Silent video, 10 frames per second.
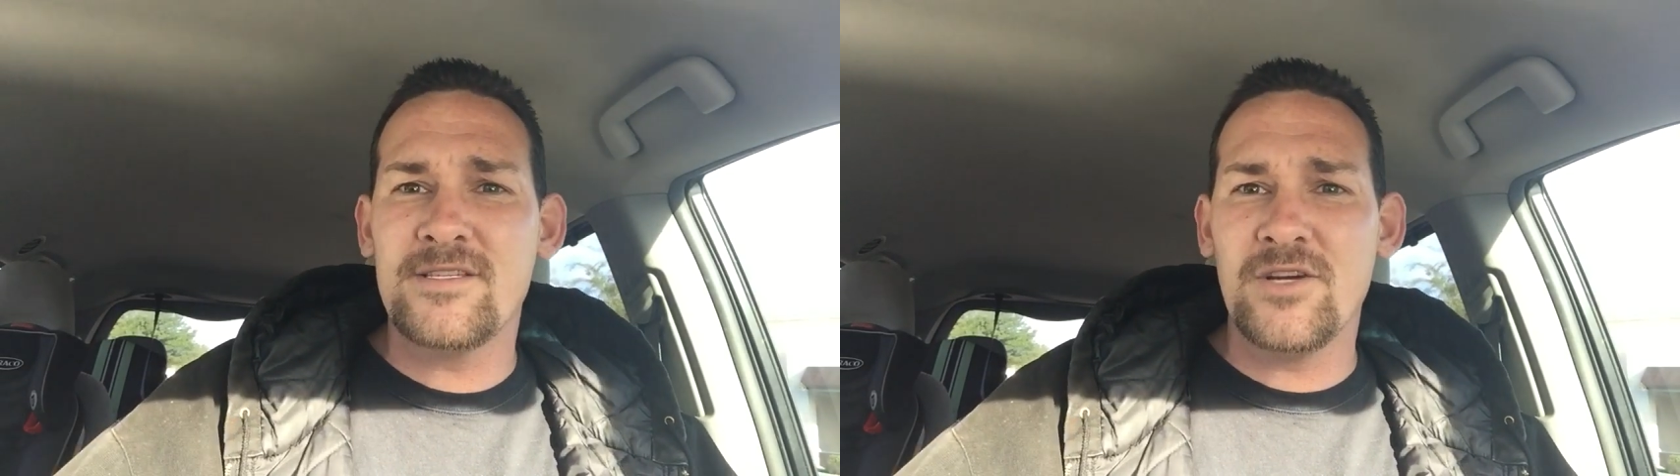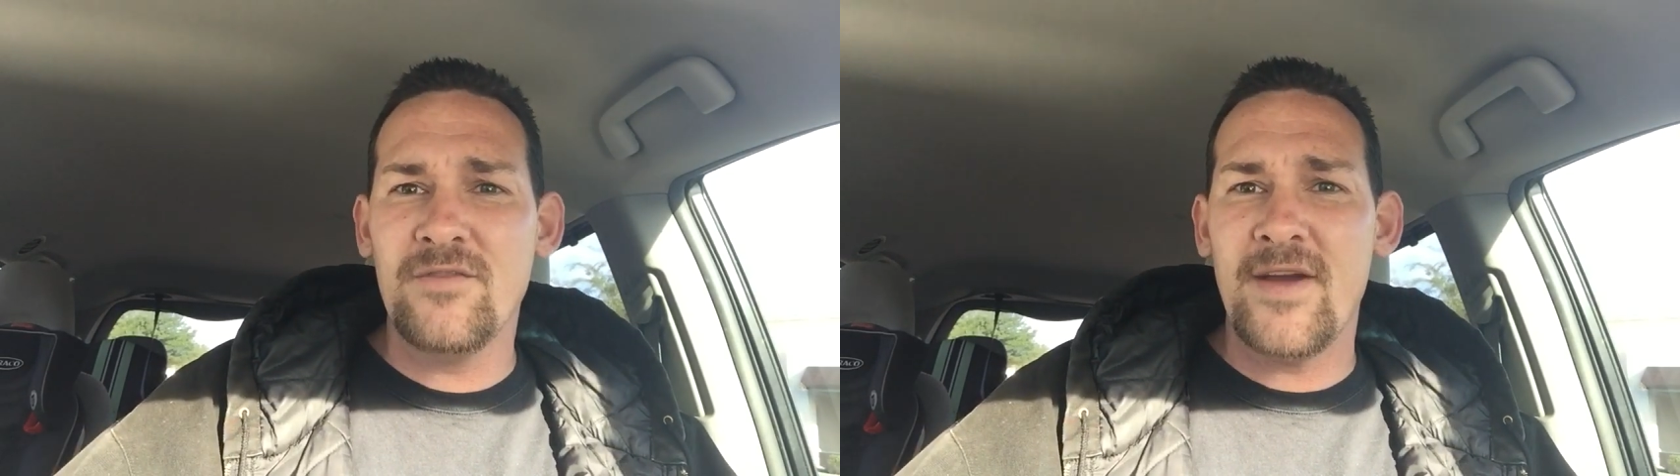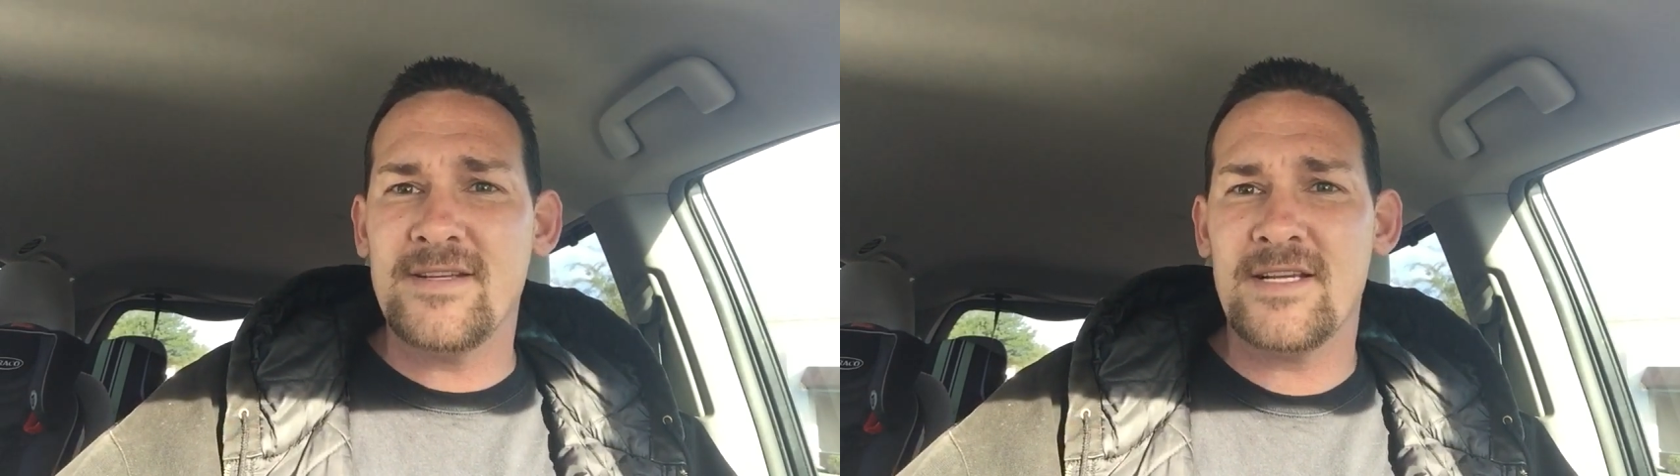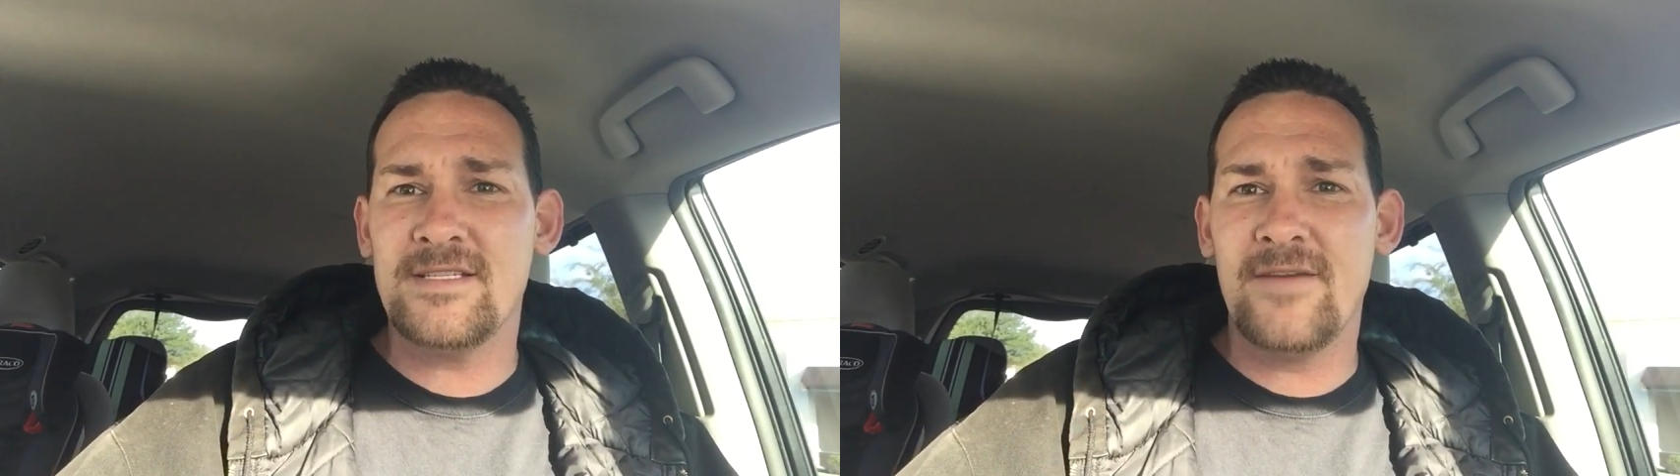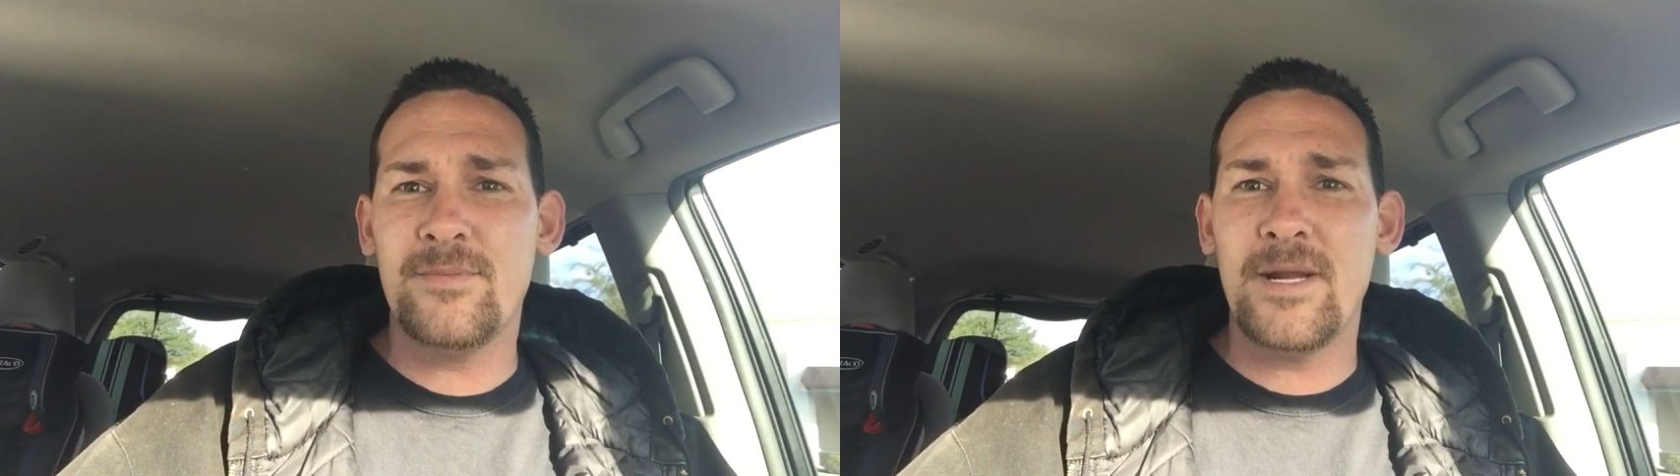surveys,
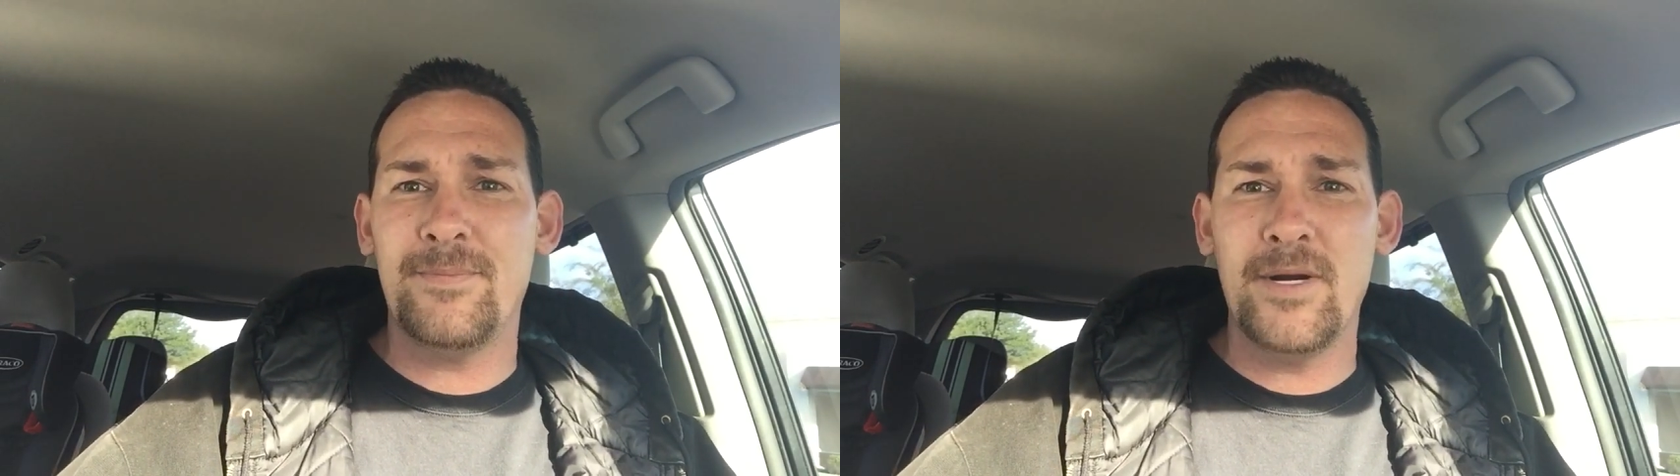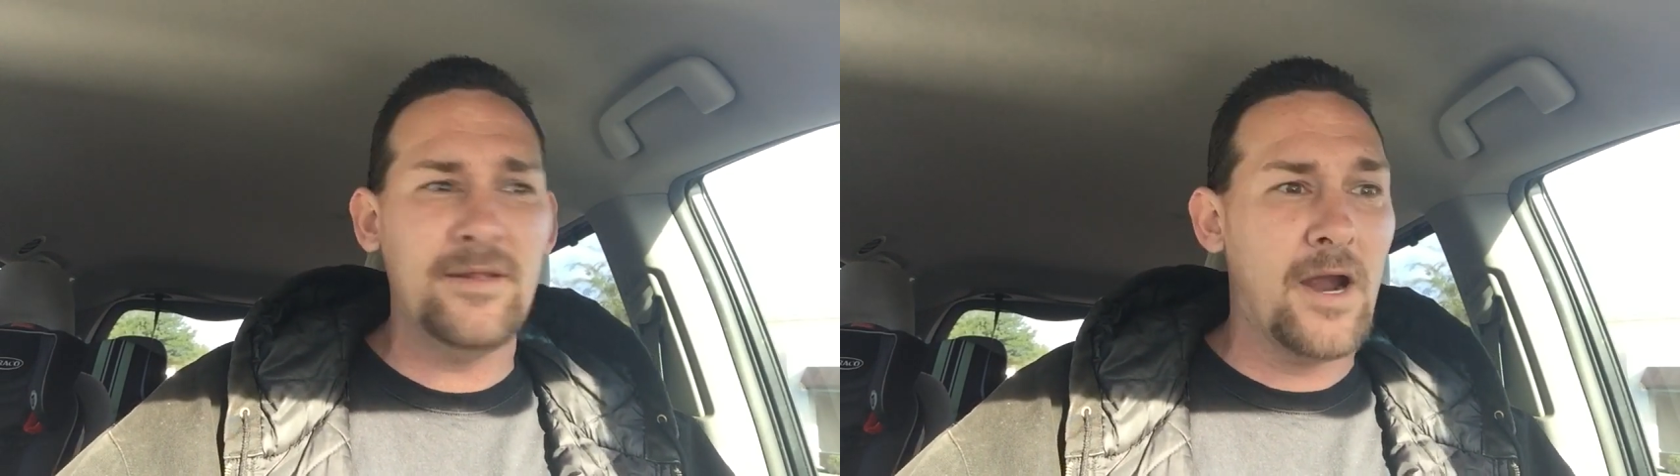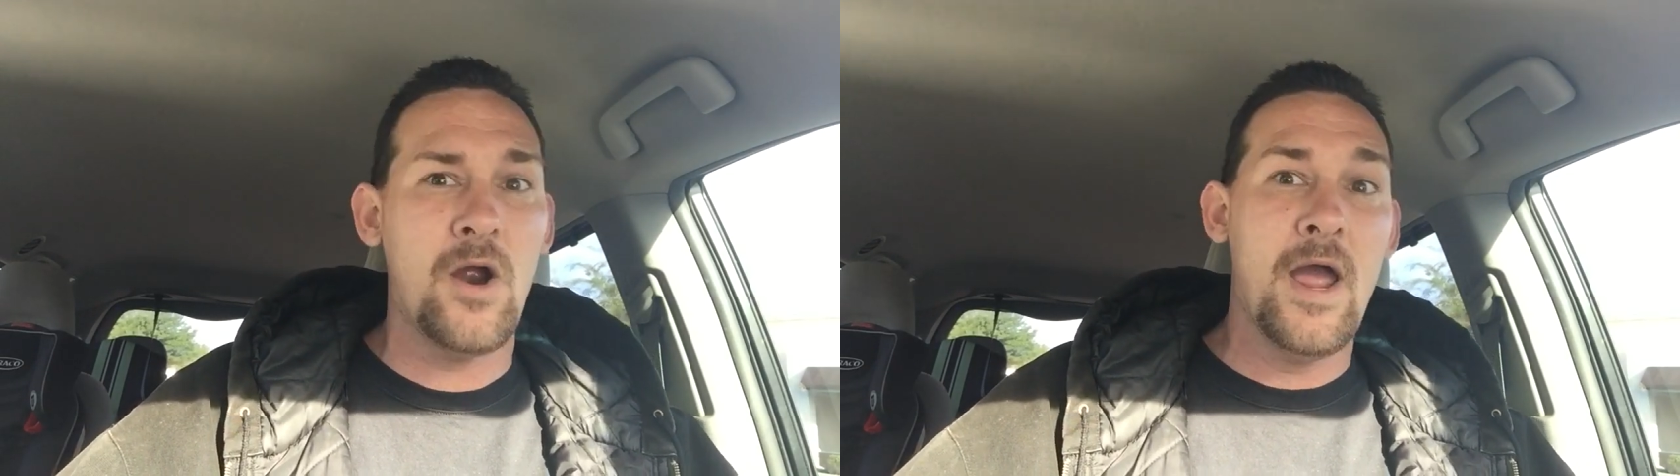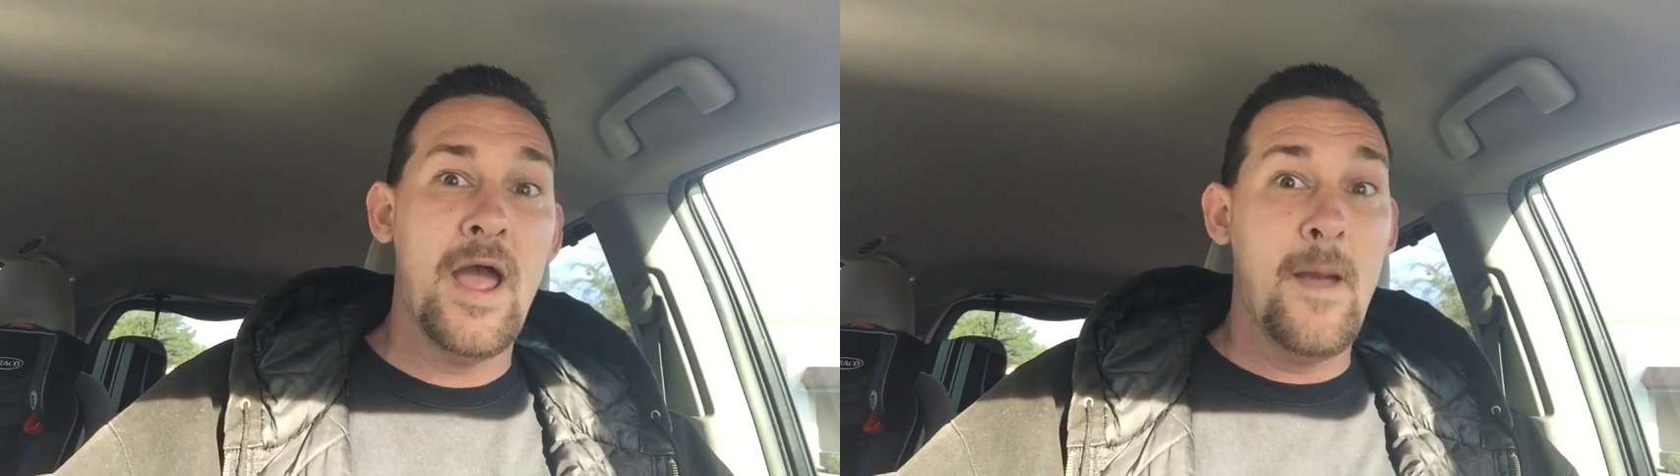doesn't everybody put in there,